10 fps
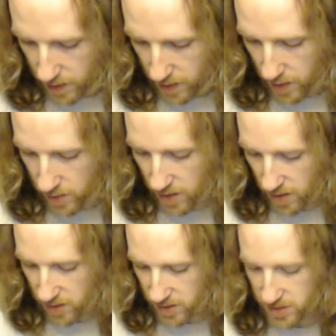Oh
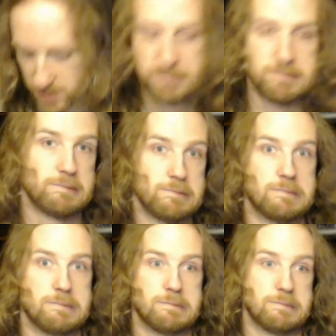gosh.
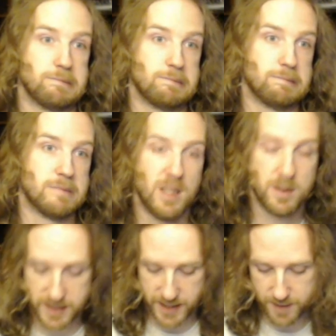Oh
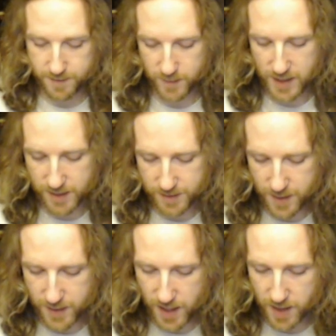dear. Well, there
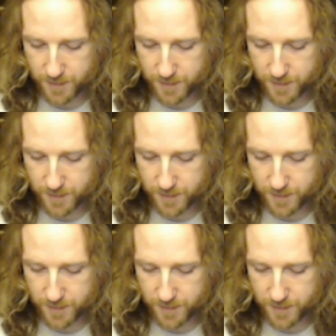we go.